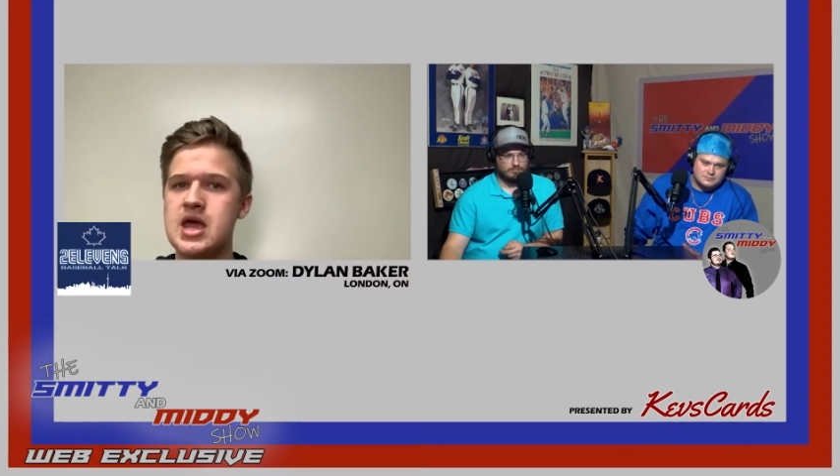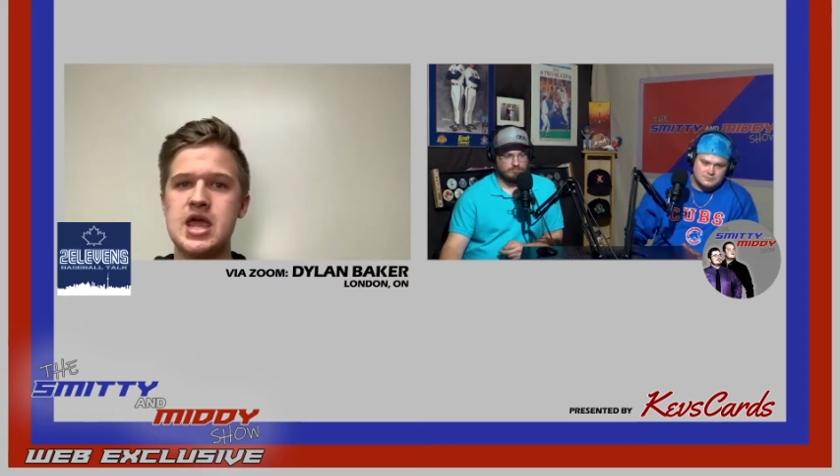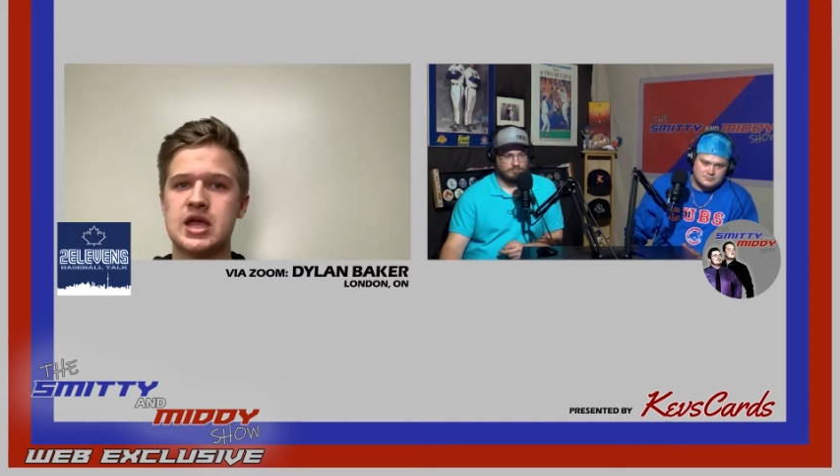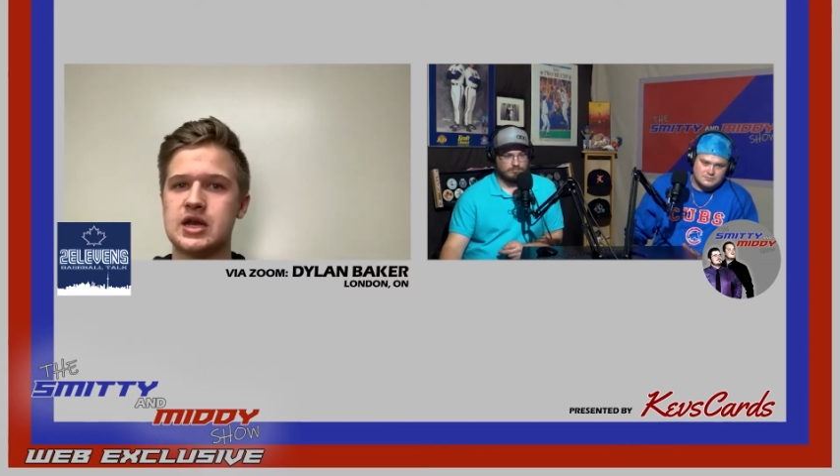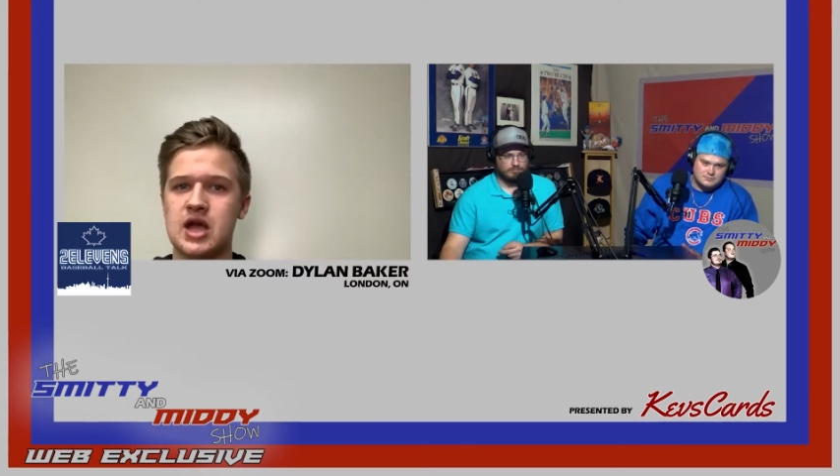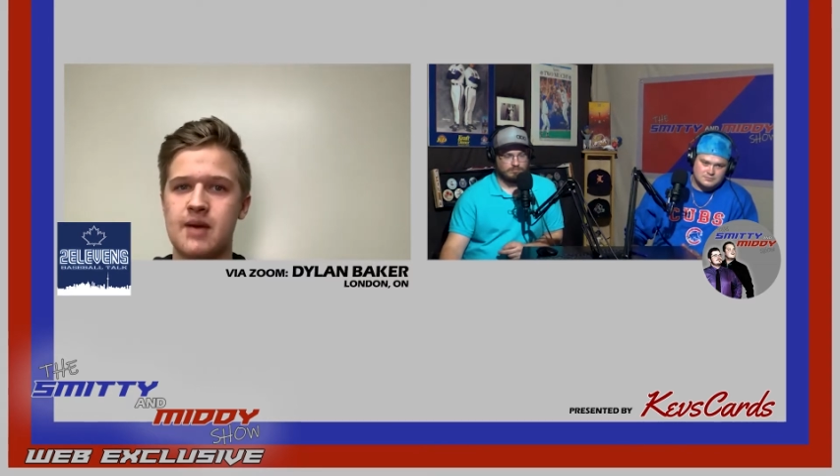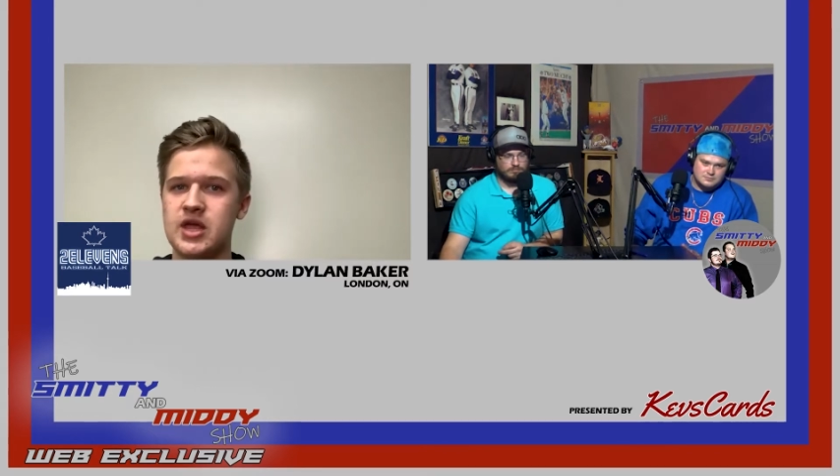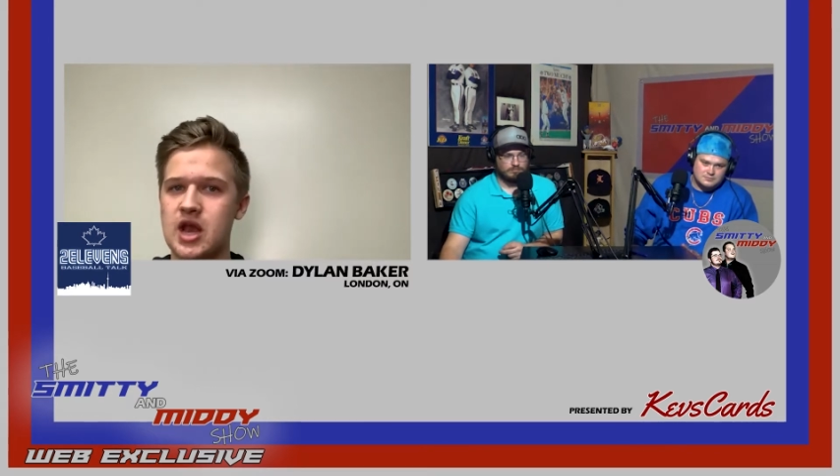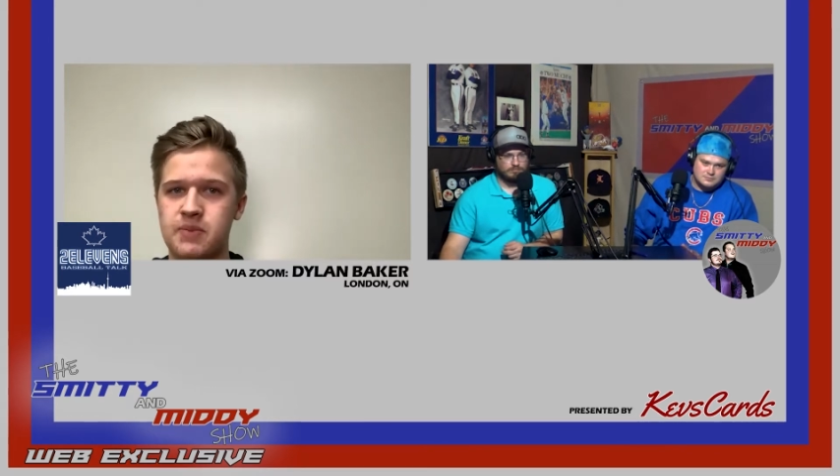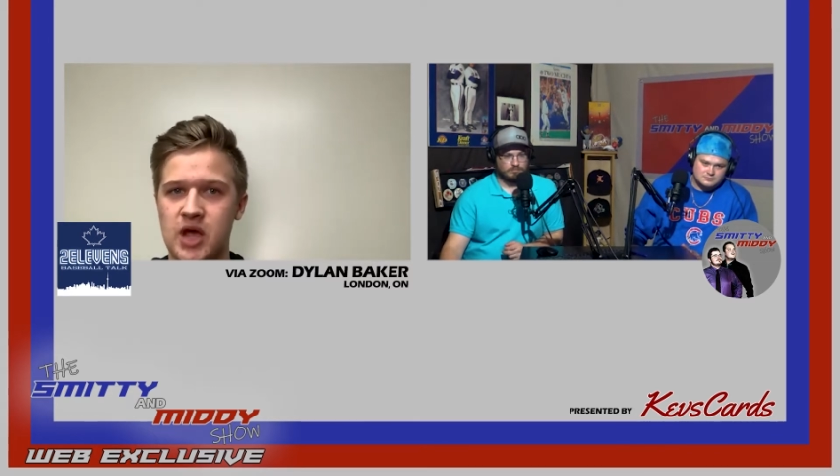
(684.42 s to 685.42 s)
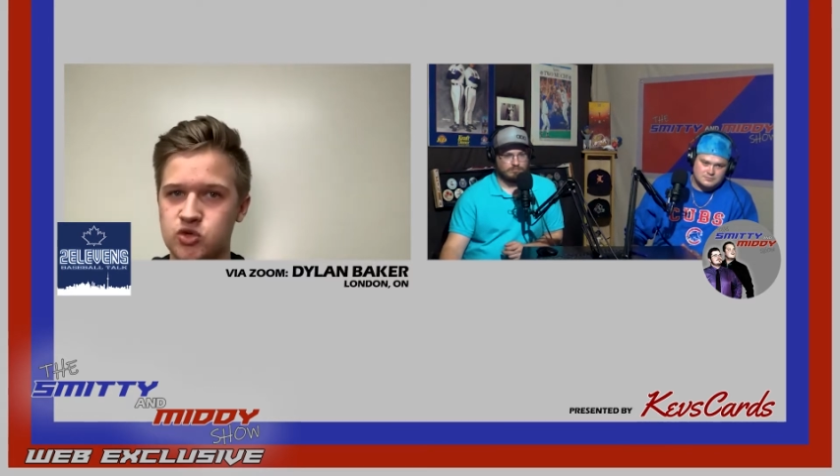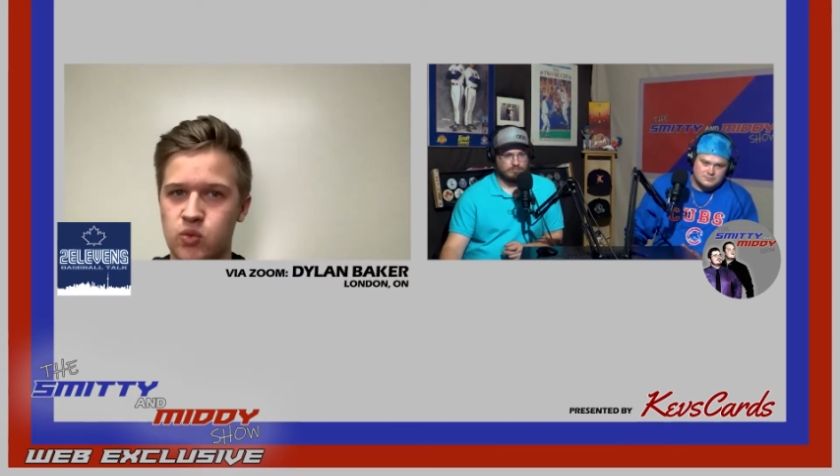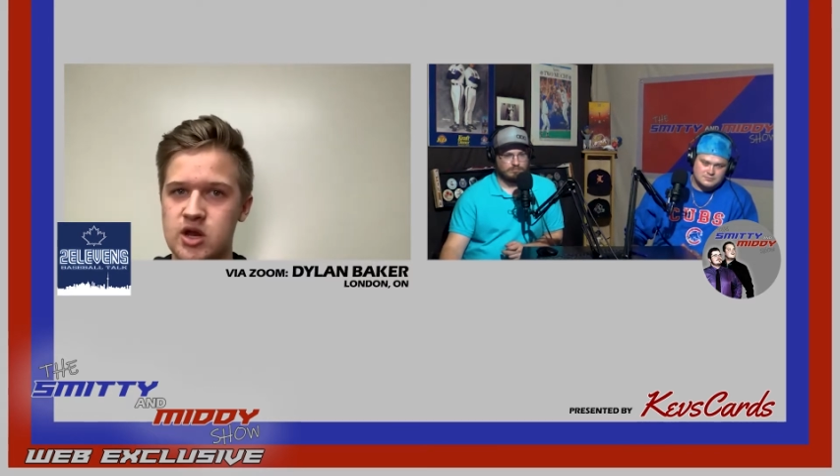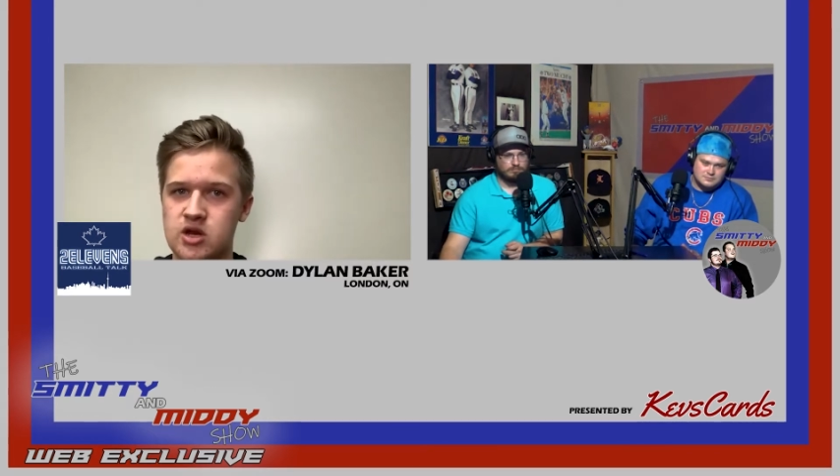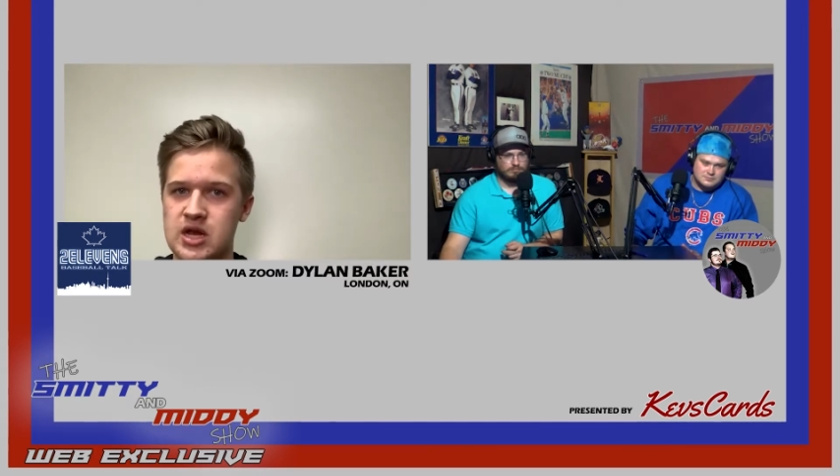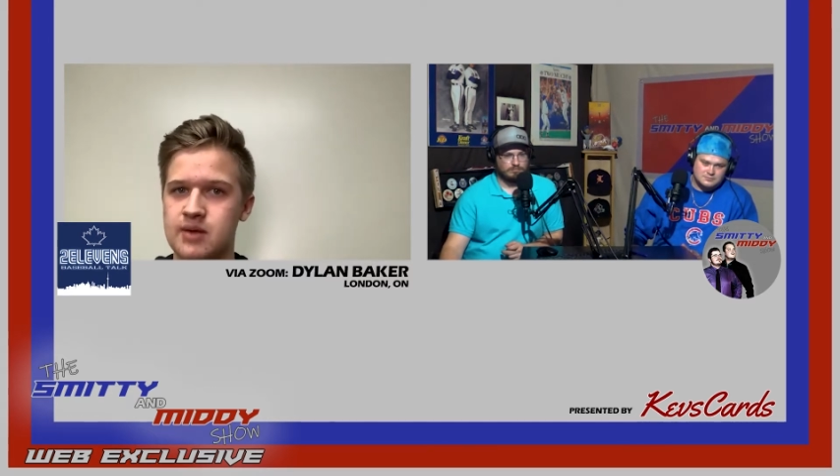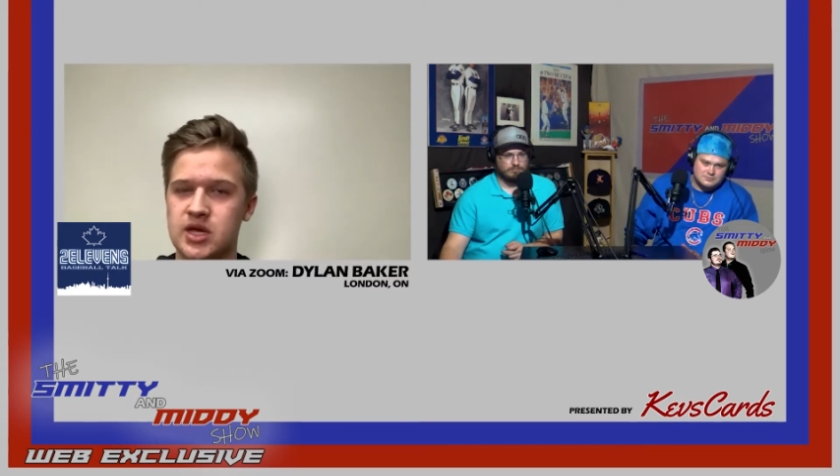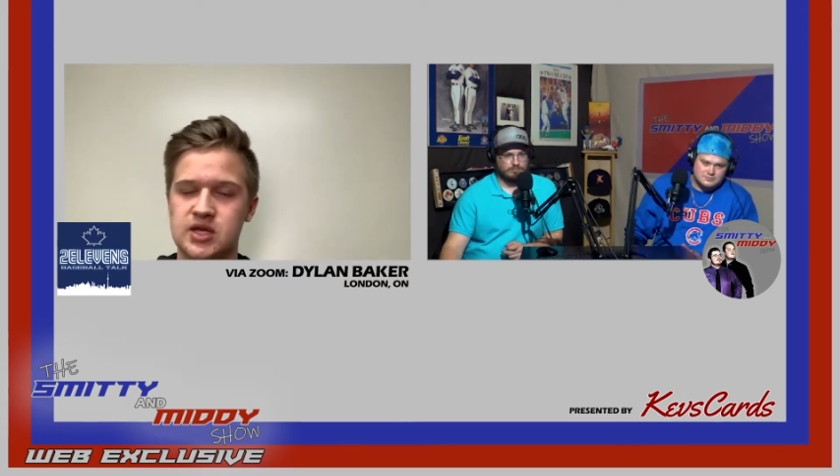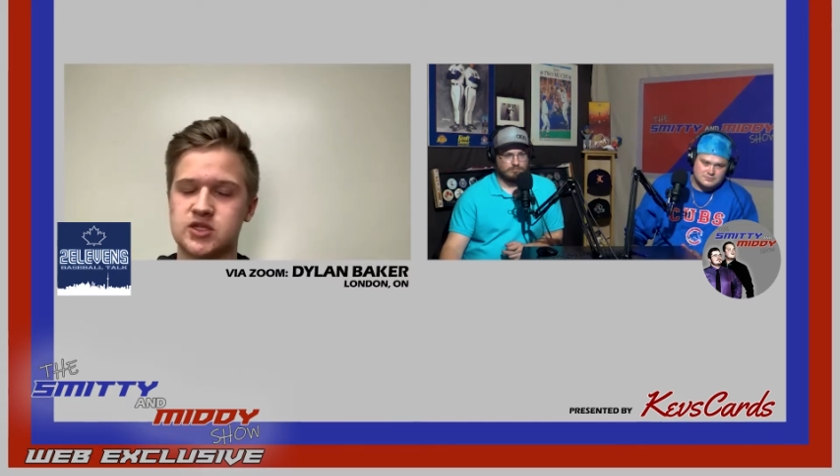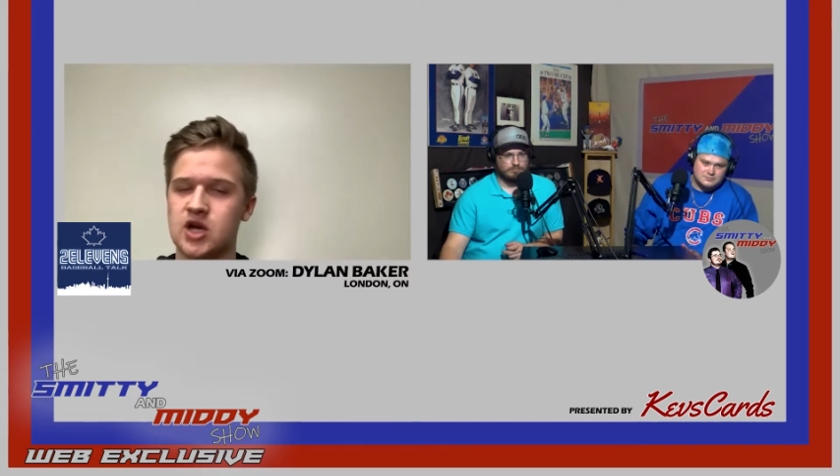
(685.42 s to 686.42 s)
He can come in and pitch when you need him. He
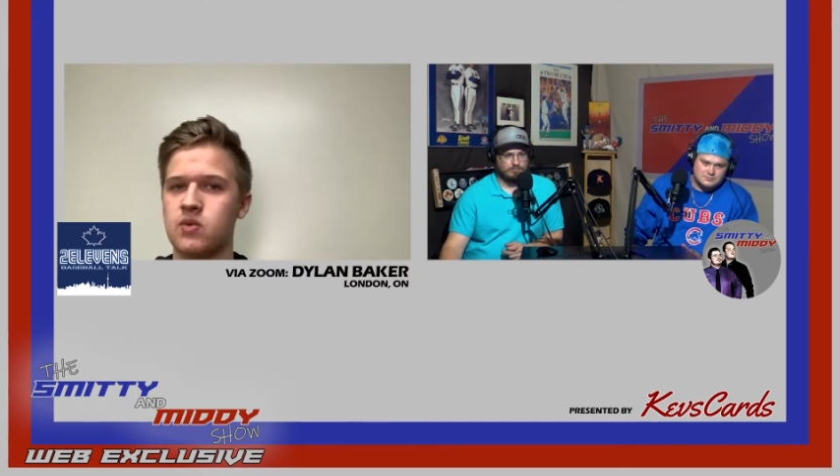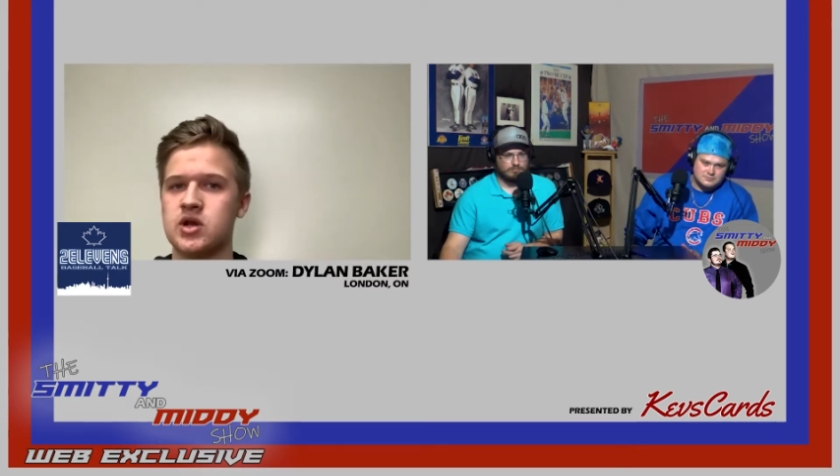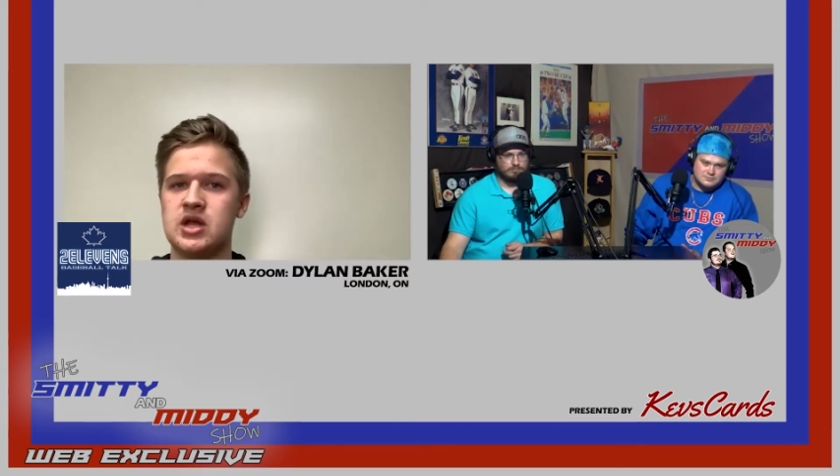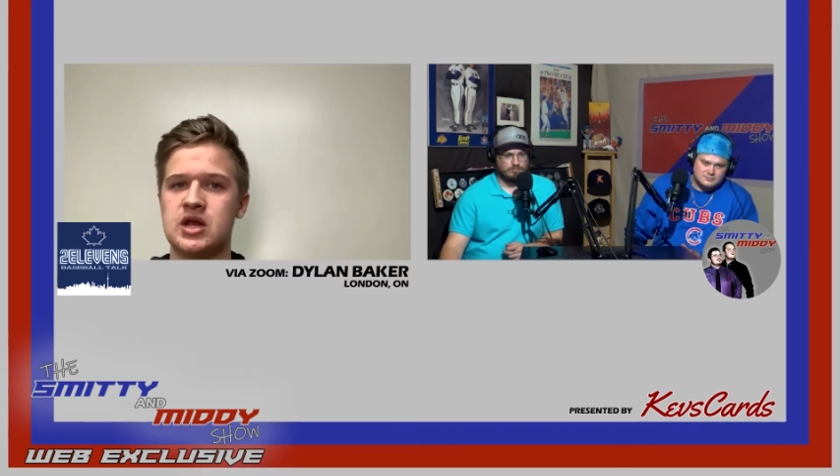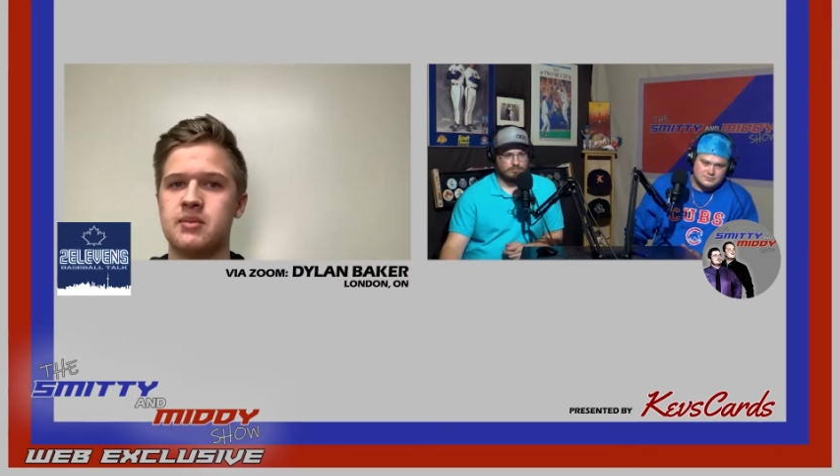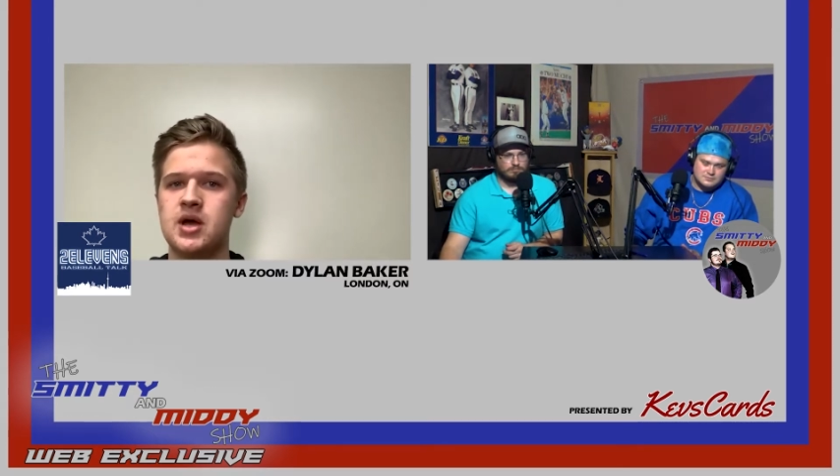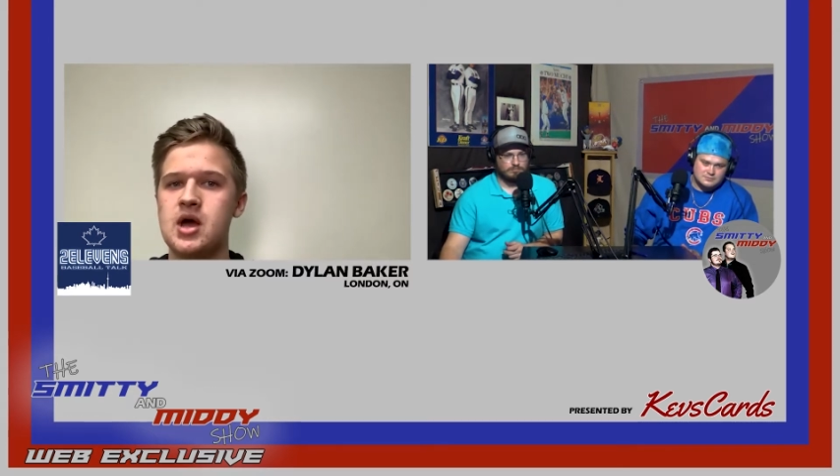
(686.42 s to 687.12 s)
can start when you need him.